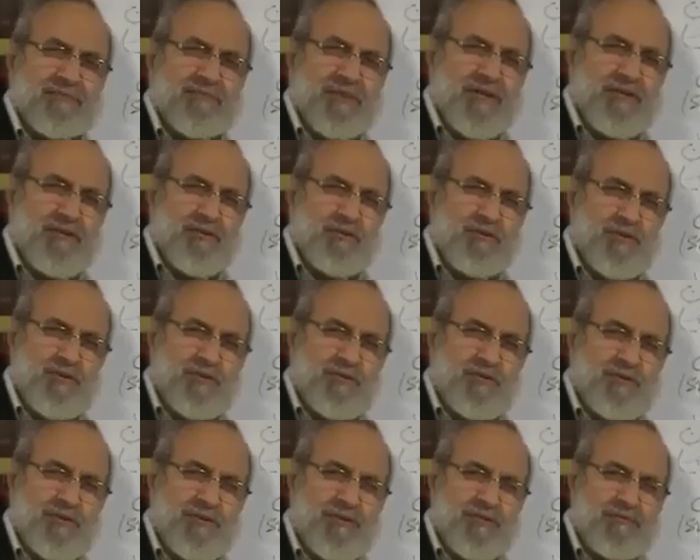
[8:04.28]
some part of
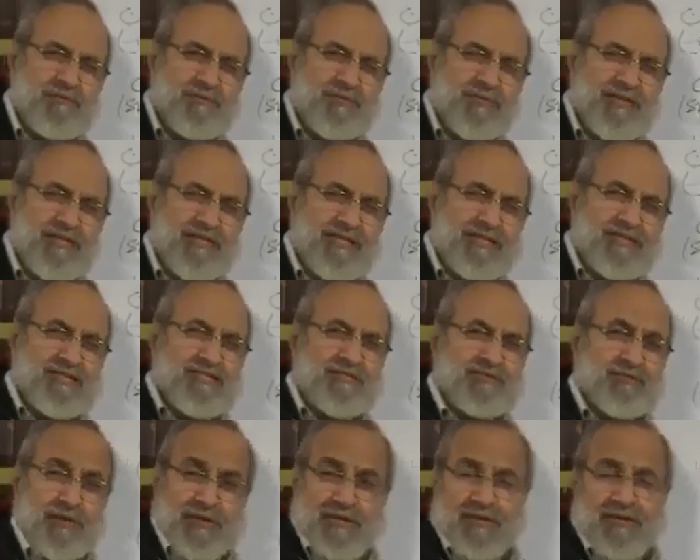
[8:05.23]
what
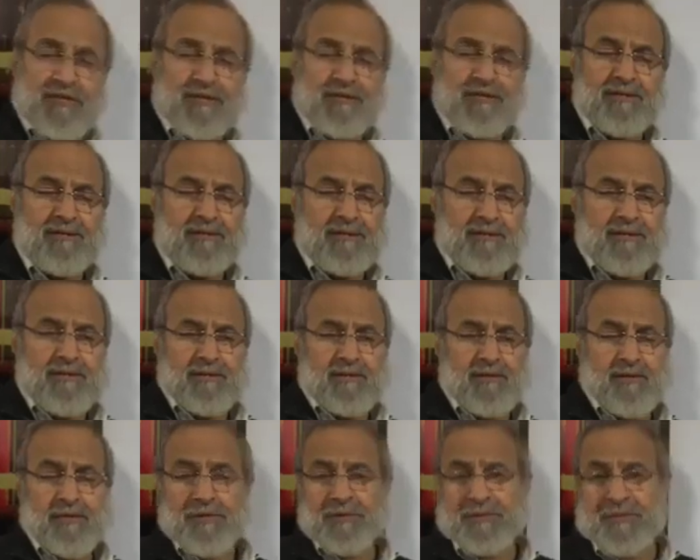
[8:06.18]
is written
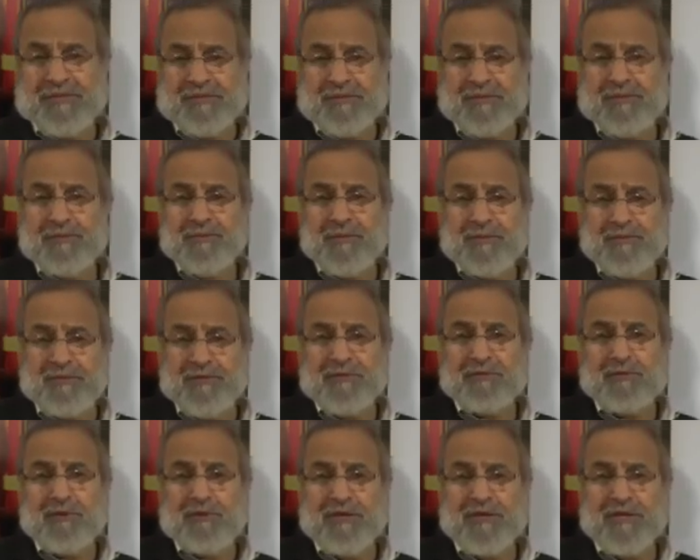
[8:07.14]
on the basis of what
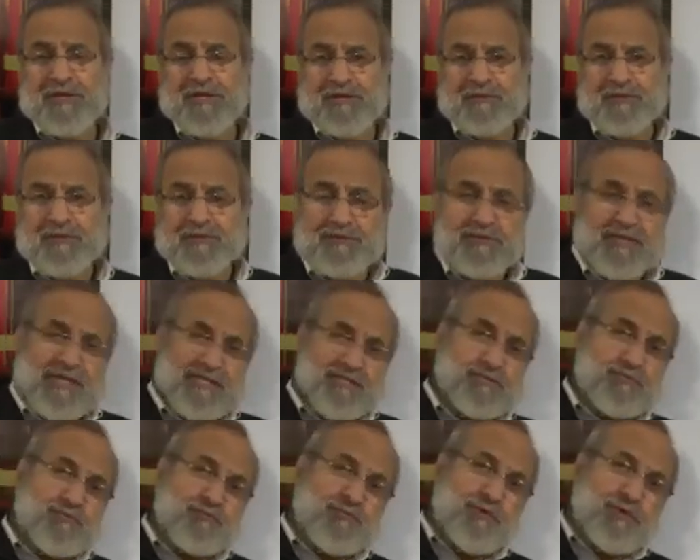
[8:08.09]
we have already done, because
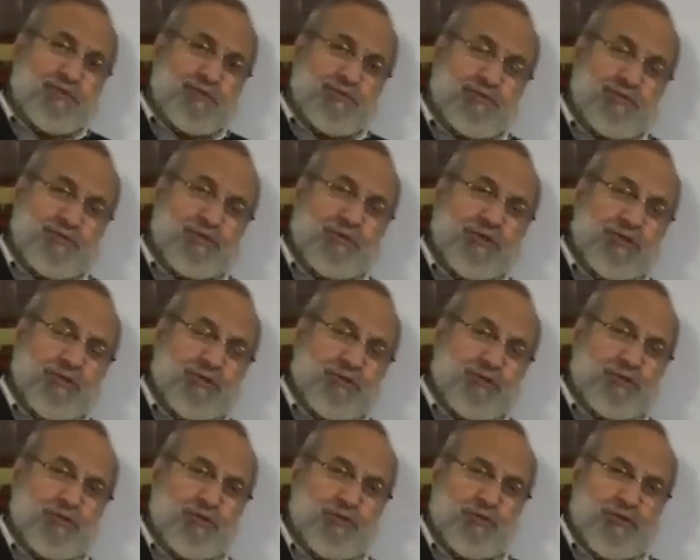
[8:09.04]
that's what's
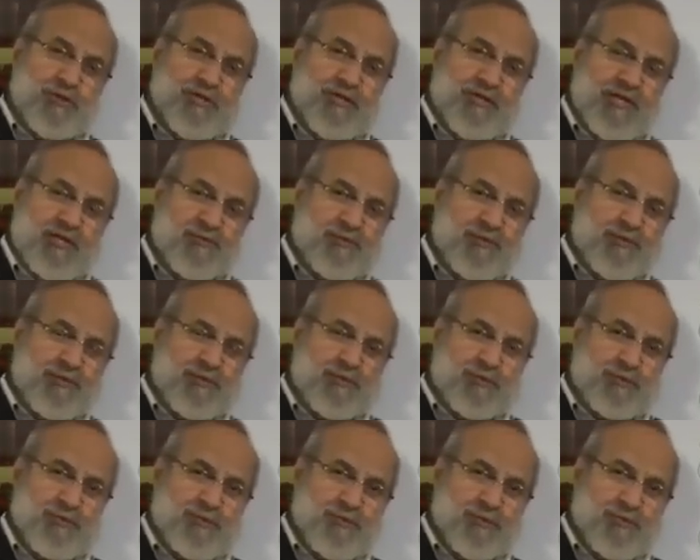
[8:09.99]
going to enable
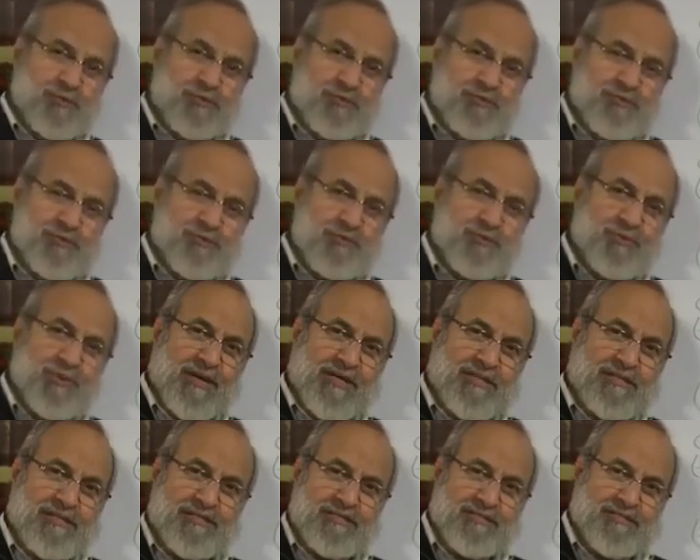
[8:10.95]
you to
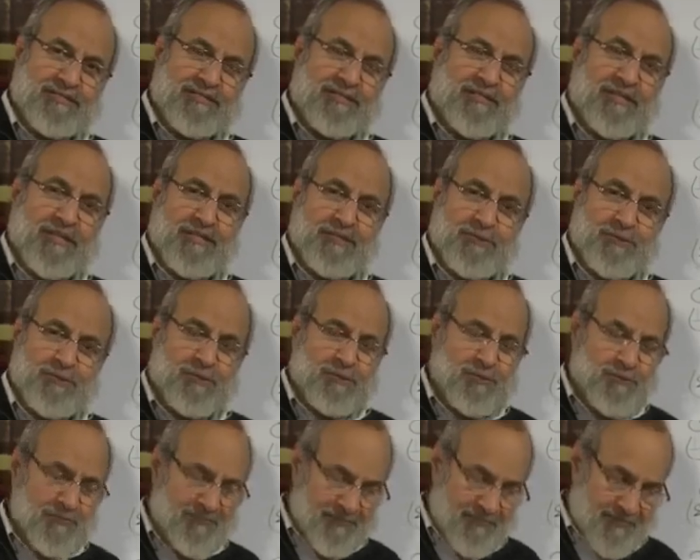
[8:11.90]
practice and
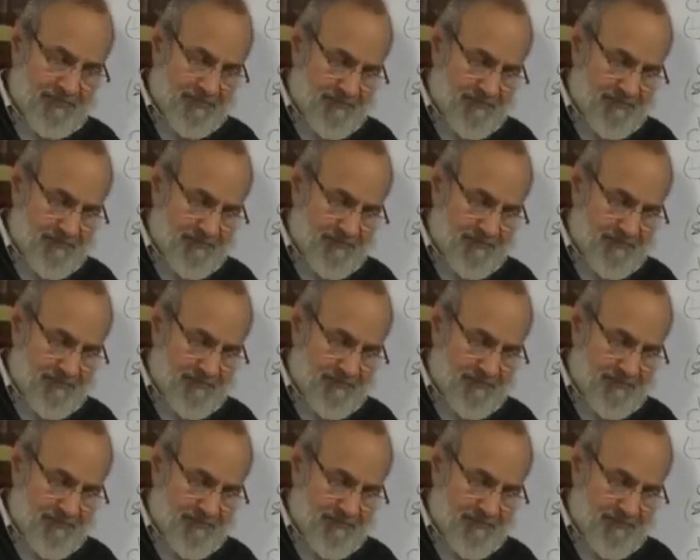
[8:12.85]
to